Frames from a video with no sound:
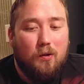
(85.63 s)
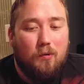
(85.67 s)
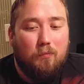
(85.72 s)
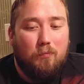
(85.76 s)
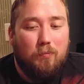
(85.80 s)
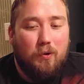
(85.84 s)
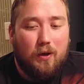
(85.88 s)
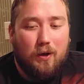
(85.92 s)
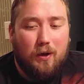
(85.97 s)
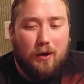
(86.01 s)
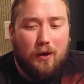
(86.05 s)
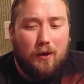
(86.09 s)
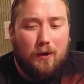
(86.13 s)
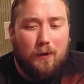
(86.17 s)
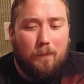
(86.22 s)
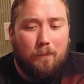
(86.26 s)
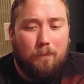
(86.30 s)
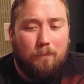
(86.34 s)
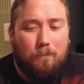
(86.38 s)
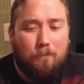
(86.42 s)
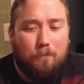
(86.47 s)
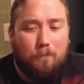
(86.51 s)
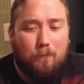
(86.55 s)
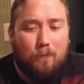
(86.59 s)
But
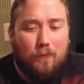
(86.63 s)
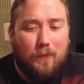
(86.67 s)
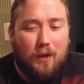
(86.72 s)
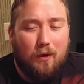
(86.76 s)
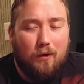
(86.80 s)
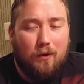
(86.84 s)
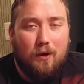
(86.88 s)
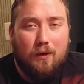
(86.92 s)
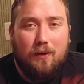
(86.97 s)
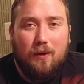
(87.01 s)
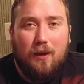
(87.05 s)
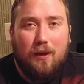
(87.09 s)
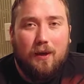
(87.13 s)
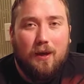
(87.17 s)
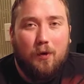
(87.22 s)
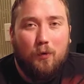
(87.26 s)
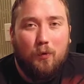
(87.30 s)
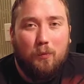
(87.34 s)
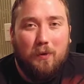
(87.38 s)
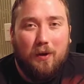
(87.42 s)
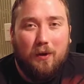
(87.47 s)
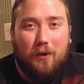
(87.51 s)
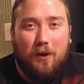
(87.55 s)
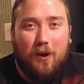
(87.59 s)
got to hang out
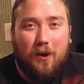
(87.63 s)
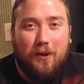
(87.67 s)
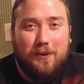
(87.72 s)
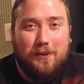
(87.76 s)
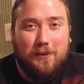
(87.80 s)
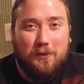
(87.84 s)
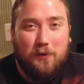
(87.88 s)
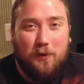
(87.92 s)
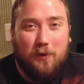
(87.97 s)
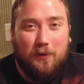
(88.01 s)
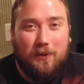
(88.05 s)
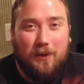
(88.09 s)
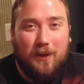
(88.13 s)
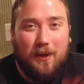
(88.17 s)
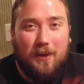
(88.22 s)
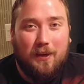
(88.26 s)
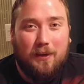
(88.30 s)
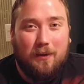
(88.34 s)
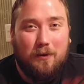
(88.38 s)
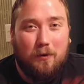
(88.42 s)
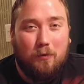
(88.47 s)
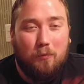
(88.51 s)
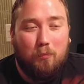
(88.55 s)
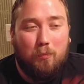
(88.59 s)
with my godson all
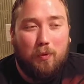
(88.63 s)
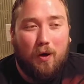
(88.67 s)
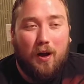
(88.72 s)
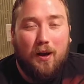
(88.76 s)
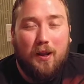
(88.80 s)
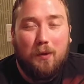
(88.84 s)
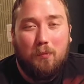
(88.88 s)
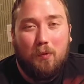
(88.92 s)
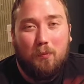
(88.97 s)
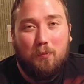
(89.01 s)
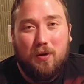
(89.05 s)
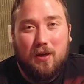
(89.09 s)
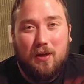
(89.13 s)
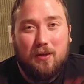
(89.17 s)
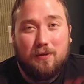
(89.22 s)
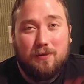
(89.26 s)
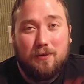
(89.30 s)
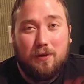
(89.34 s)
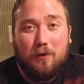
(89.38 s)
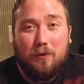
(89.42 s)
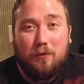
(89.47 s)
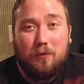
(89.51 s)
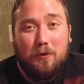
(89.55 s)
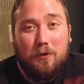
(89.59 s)
day. Bought him a
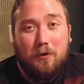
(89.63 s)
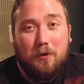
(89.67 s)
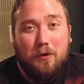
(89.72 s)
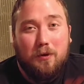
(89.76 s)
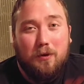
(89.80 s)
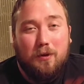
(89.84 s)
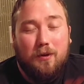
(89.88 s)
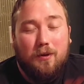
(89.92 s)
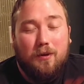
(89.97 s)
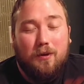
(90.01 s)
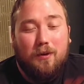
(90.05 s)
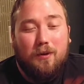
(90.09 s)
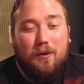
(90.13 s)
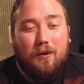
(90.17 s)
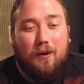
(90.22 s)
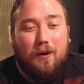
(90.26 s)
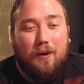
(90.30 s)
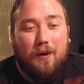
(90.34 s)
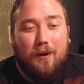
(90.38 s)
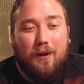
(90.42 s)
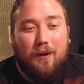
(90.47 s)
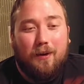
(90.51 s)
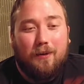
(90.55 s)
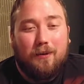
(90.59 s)
pizza
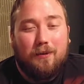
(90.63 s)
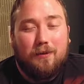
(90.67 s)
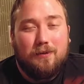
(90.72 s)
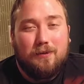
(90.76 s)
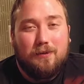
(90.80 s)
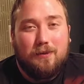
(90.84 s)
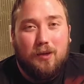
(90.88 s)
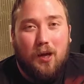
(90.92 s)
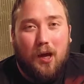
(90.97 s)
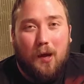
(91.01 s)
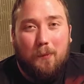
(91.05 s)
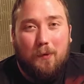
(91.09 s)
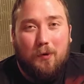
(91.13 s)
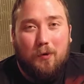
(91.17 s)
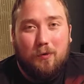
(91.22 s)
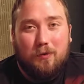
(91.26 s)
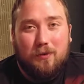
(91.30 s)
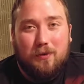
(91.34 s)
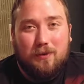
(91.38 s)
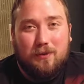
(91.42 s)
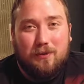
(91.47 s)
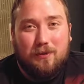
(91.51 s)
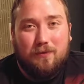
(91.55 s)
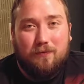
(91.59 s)
because Domino's
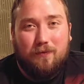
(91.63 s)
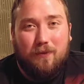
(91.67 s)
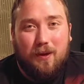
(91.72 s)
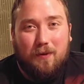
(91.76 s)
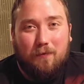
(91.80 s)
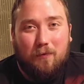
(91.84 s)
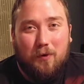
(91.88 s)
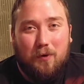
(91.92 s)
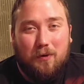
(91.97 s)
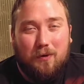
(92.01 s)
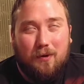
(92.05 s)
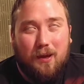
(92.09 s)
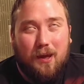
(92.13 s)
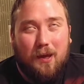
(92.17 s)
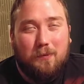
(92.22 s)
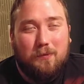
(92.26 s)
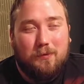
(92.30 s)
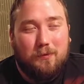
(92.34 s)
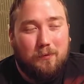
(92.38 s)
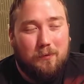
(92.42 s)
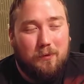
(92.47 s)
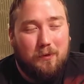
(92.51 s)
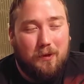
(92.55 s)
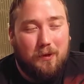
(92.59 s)
is his favorite.
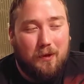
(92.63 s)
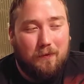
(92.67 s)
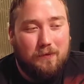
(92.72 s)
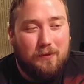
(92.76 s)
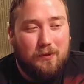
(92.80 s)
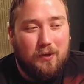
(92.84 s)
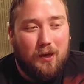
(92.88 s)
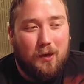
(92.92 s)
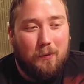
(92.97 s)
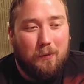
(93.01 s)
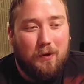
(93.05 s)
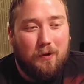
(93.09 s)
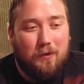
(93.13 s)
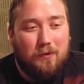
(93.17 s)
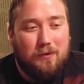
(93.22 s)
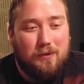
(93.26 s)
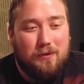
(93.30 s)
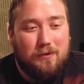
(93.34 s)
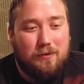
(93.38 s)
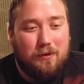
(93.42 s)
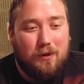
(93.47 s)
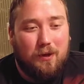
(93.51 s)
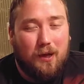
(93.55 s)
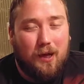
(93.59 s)
Absolutely loves
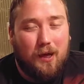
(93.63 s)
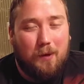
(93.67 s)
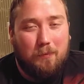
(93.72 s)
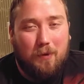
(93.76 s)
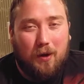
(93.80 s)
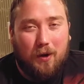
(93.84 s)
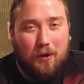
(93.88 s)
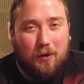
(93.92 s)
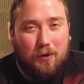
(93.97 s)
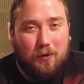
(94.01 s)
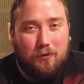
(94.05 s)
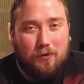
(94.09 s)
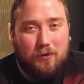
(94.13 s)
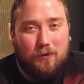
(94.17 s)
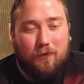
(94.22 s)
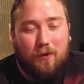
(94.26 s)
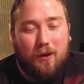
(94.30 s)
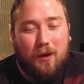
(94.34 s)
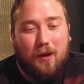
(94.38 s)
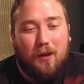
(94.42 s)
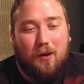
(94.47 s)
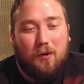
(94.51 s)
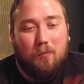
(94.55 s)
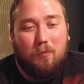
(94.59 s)
Domino's. I'm not a huge
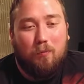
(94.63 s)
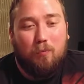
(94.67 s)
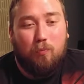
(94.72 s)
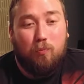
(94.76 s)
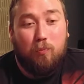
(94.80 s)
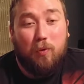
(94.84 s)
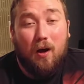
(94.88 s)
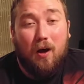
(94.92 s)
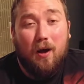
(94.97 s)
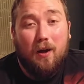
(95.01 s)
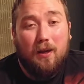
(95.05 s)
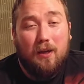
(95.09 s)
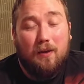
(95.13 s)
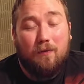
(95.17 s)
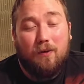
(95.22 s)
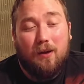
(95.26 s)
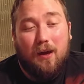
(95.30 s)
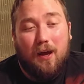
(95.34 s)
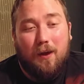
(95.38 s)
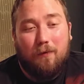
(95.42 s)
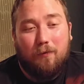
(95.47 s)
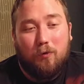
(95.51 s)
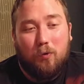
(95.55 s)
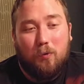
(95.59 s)
fan, but even
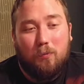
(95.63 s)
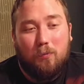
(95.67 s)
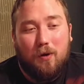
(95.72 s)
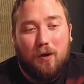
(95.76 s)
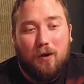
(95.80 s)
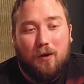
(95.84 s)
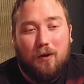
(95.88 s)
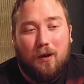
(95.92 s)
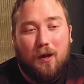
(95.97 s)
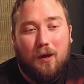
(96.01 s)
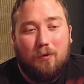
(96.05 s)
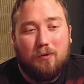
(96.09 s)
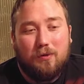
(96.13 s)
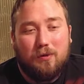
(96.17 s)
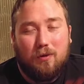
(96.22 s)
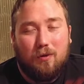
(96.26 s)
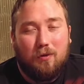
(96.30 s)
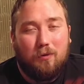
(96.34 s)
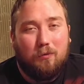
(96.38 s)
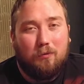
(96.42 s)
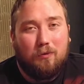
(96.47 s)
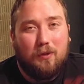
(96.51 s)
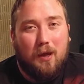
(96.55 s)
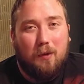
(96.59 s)
I have to admit, I was a
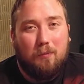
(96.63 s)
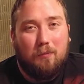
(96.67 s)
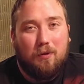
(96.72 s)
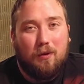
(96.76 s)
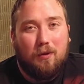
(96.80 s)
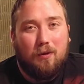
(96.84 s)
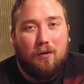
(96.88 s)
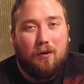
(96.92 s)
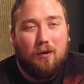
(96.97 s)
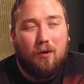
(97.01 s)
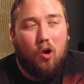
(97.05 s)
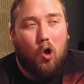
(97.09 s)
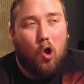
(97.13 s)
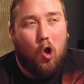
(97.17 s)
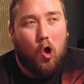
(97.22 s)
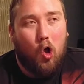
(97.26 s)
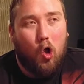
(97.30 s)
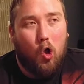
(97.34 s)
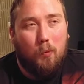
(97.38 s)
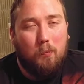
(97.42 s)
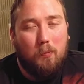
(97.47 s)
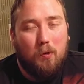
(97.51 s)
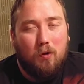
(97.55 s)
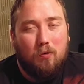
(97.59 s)
little tempted.
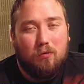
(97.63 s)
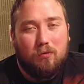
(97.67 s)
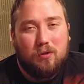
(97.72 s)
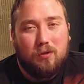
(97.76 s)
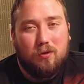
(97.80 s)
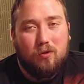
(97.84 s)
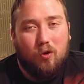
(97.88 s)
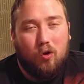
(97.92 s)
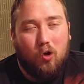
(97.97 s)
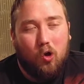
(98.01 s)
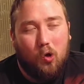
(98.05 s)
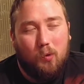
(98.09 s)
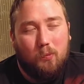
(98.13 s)
Almost